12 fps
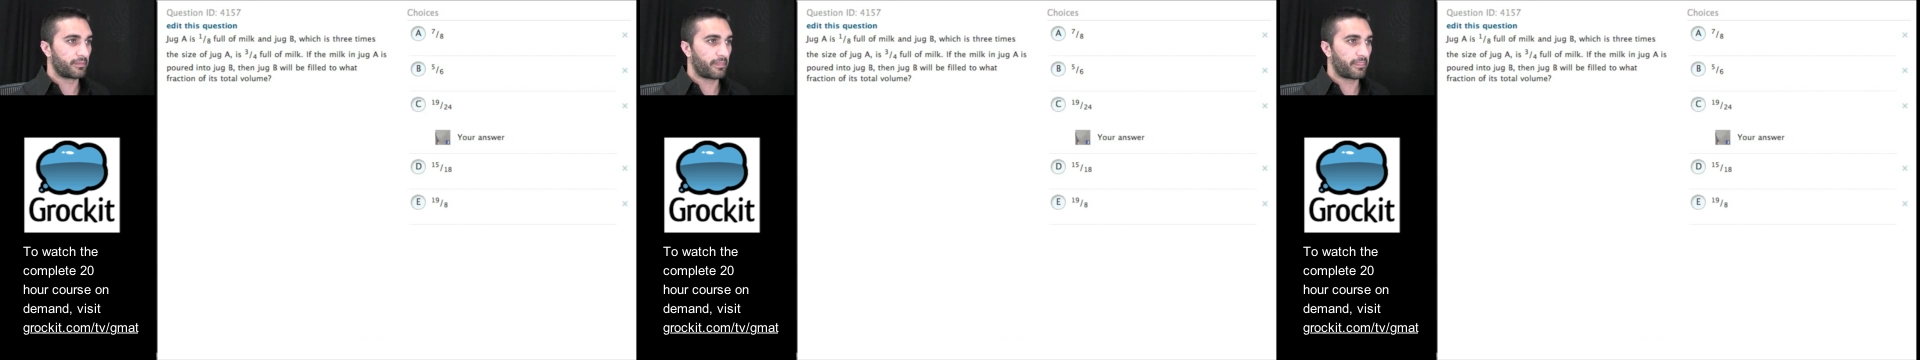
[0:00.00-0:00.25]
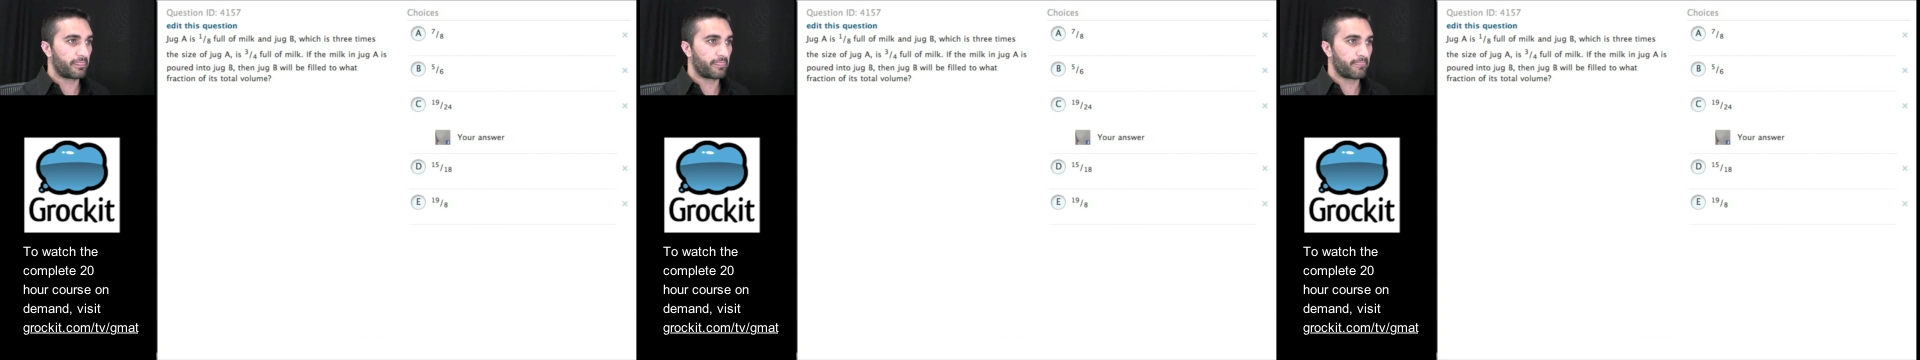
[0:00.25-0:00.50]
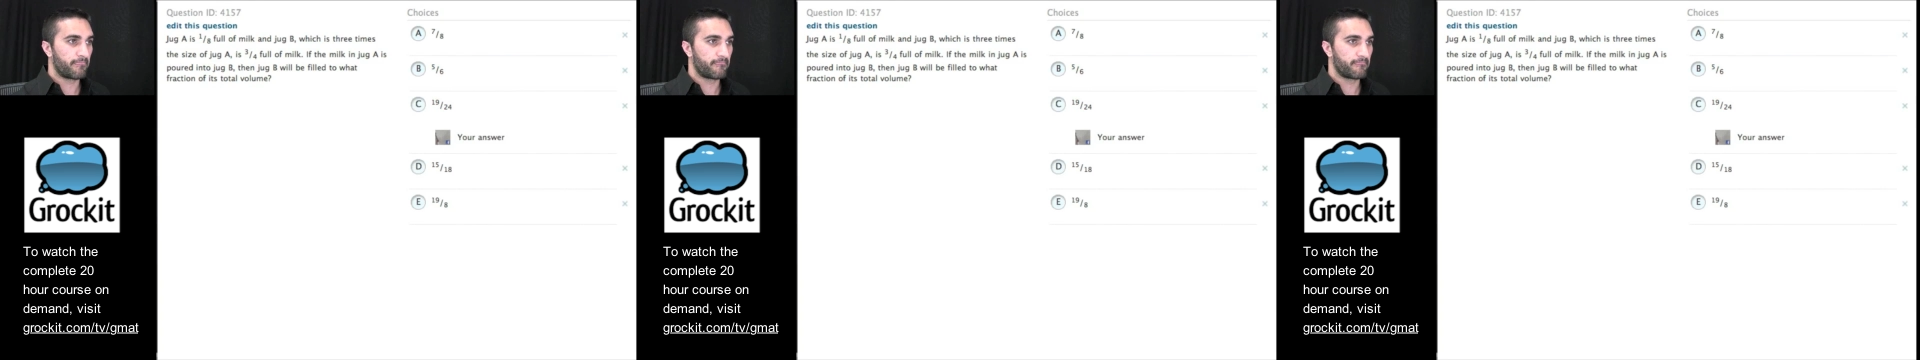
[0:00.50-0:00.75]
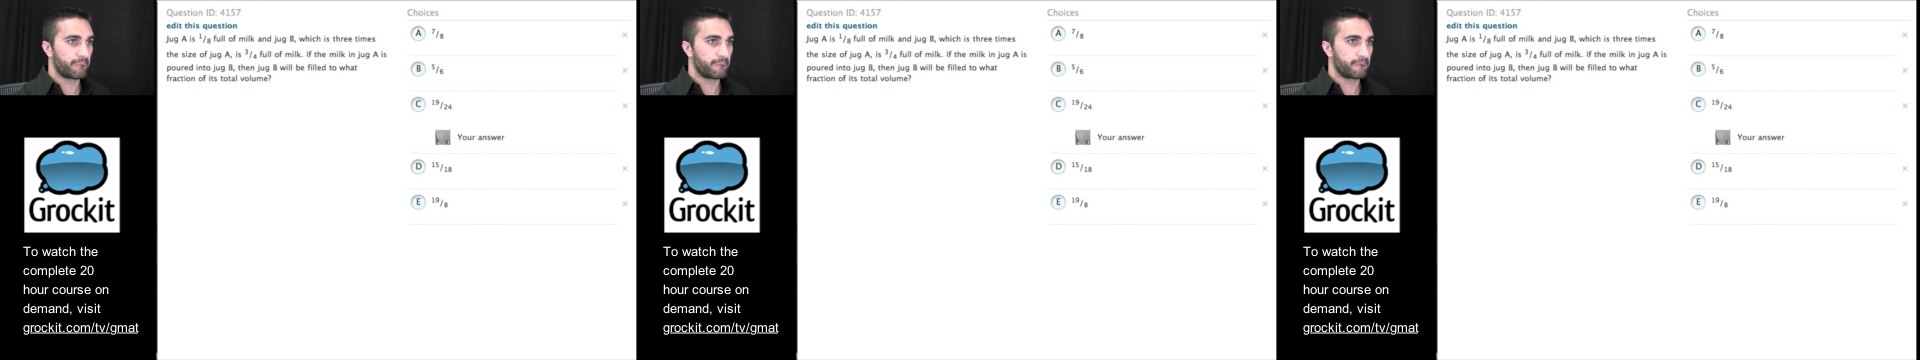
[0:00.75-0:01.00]

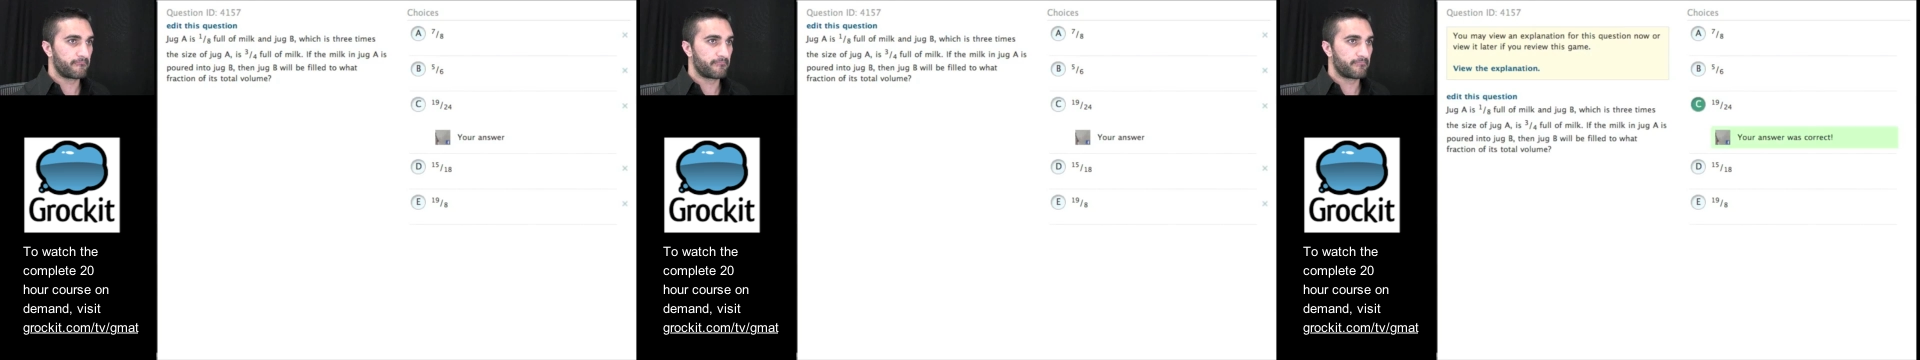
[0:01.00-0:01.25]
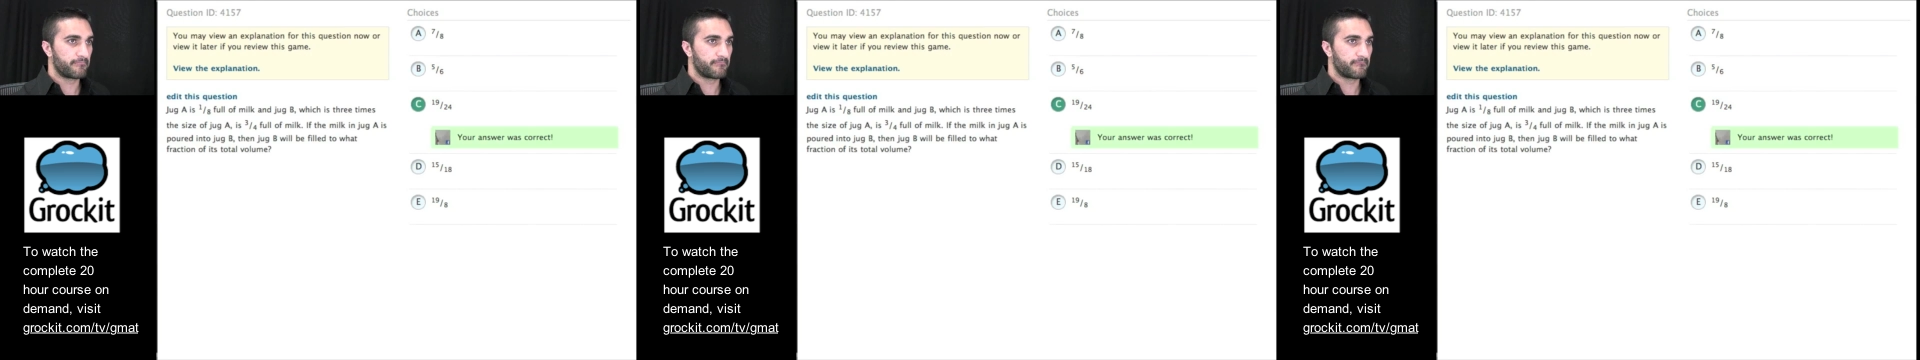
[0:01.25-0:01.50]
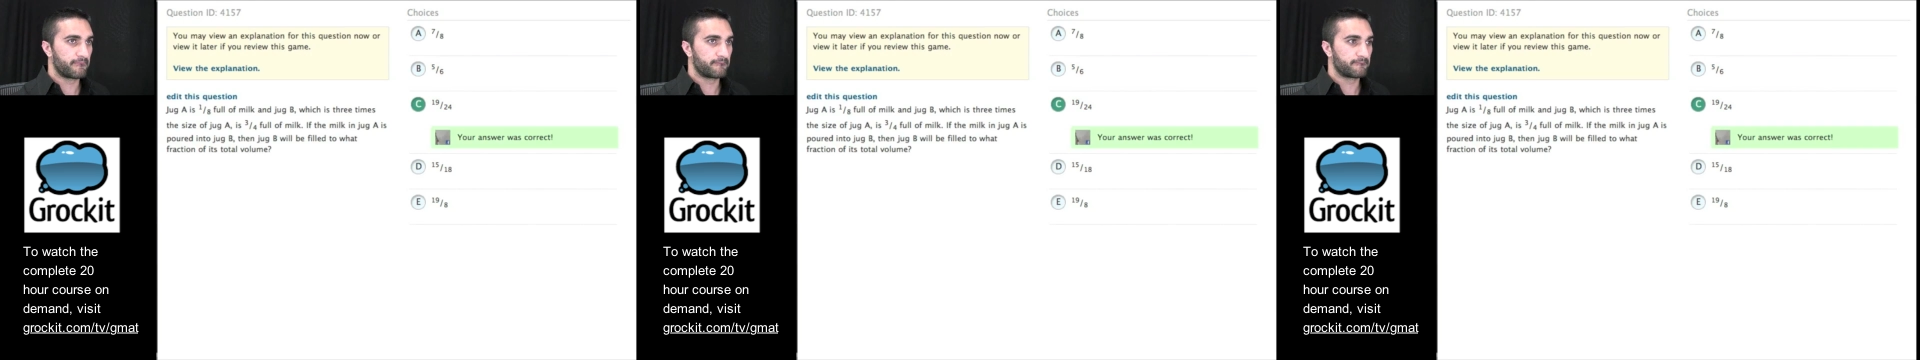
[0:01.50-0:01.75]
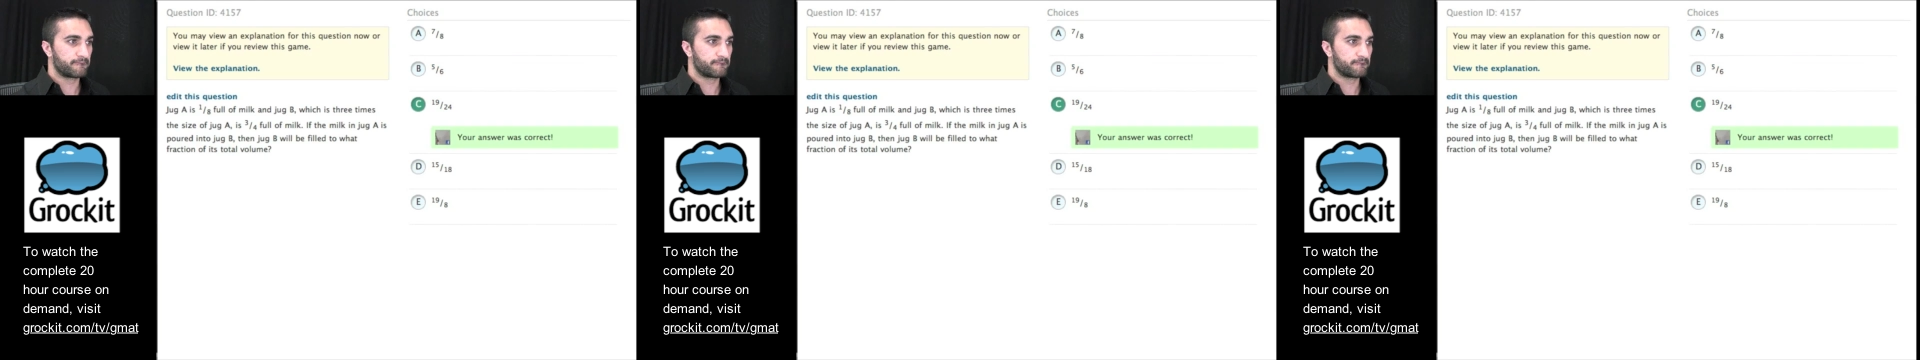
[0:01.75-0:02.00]

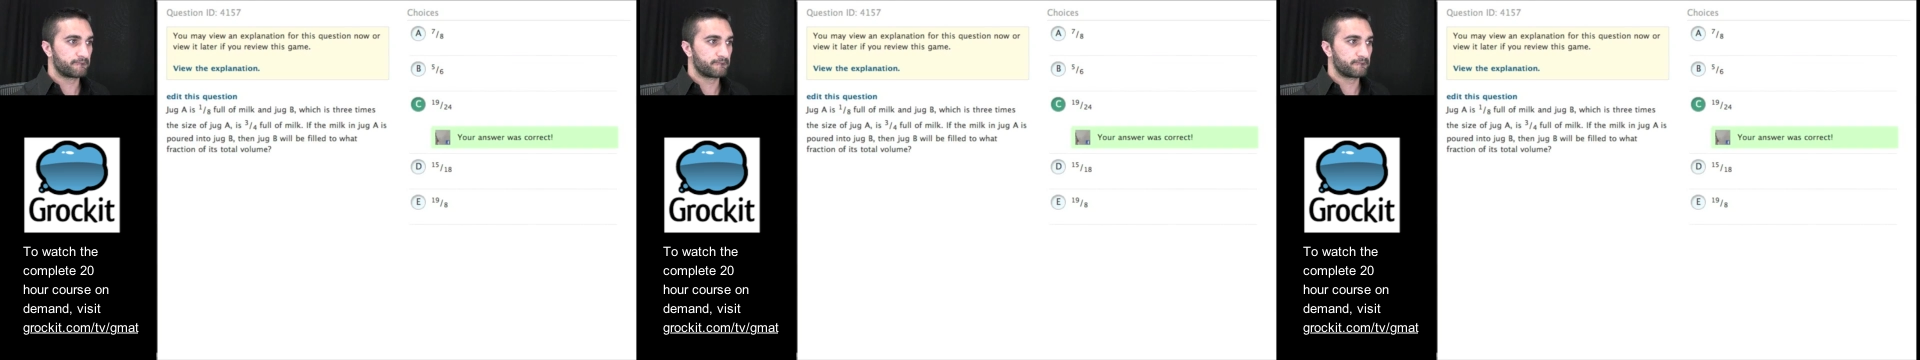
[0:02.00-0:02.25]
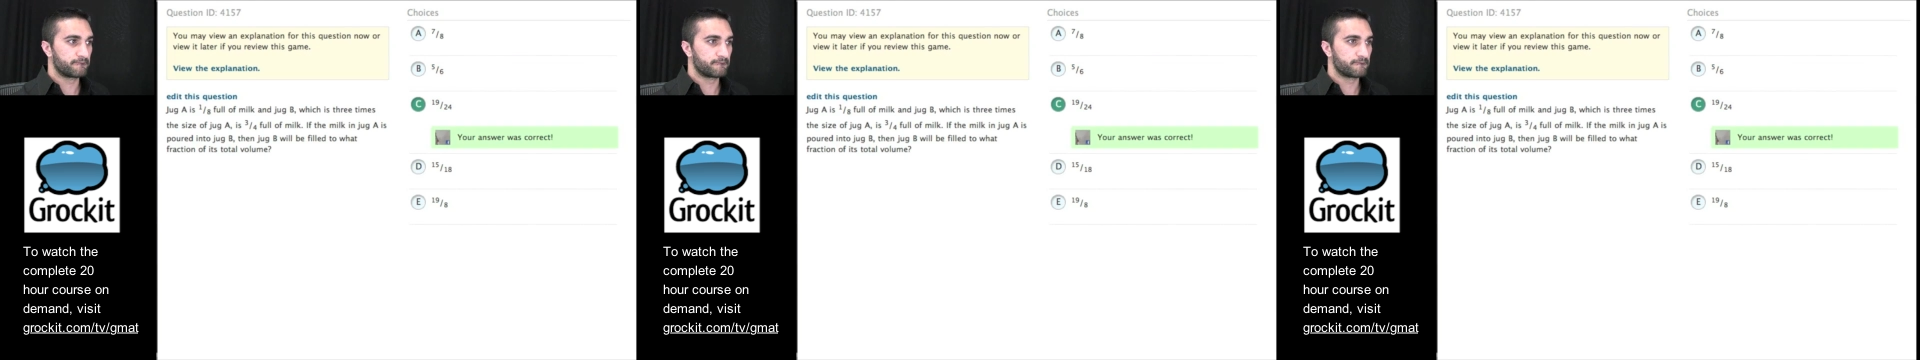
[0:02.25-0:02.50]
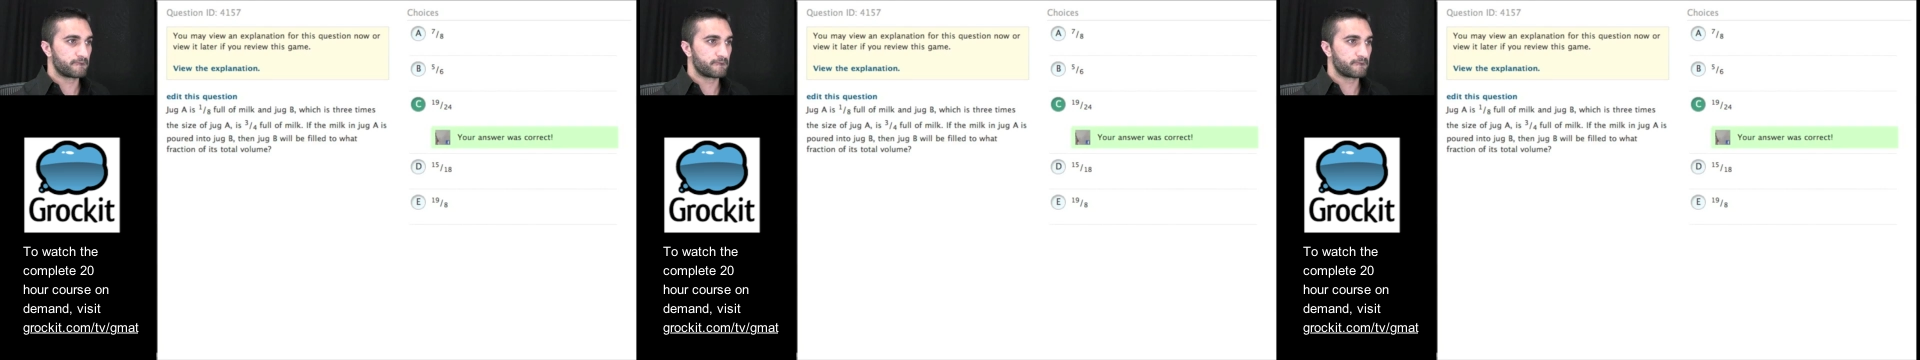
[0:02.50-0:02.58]
(no one is talking)